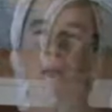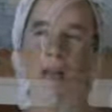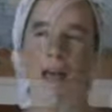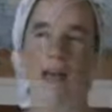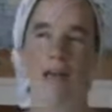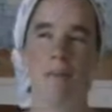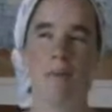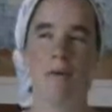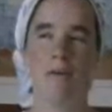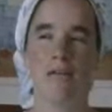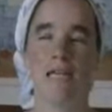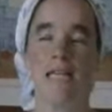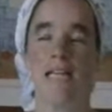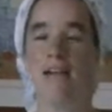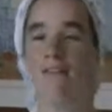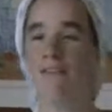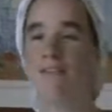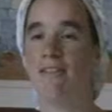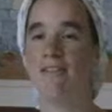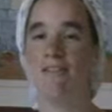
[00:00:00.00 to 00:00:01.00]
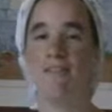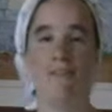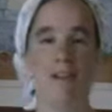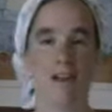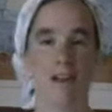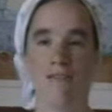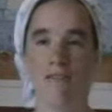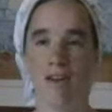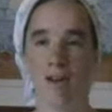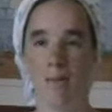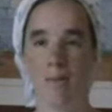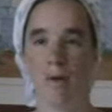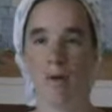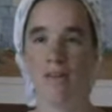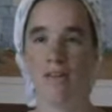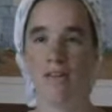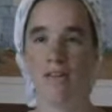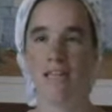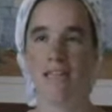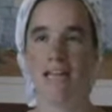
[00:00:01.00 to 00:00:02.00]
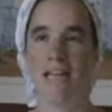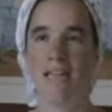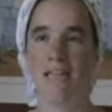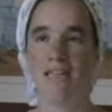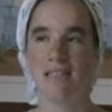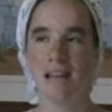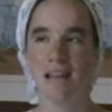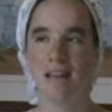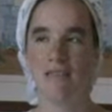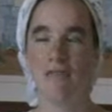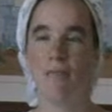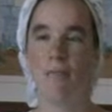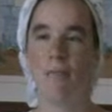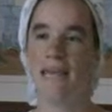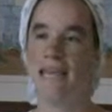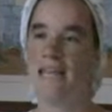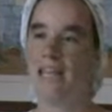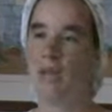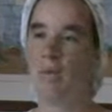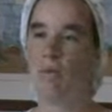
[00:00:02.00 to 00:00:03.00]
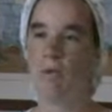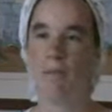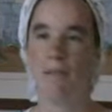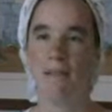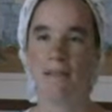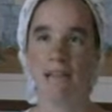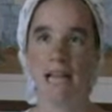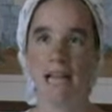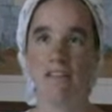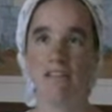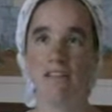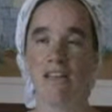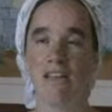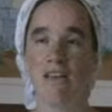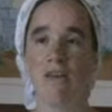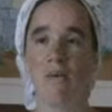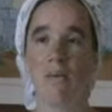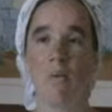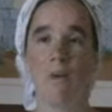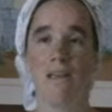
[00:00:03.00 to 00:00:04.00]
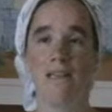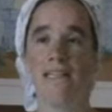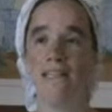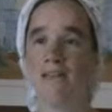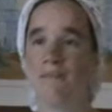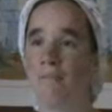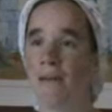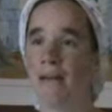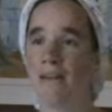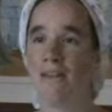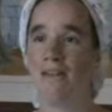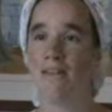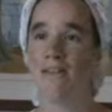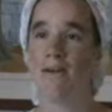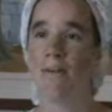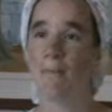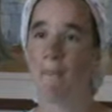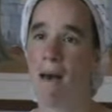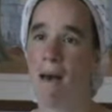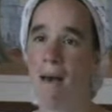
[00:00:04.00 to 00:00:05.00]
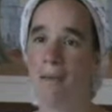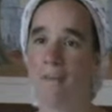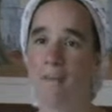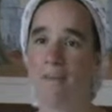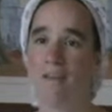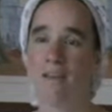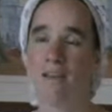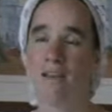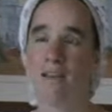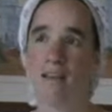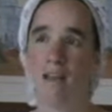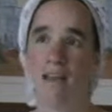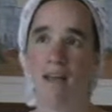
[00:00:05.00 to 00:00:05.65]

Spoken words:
What I personally love the very, very most is I love being in the women's section with these Belzer moms.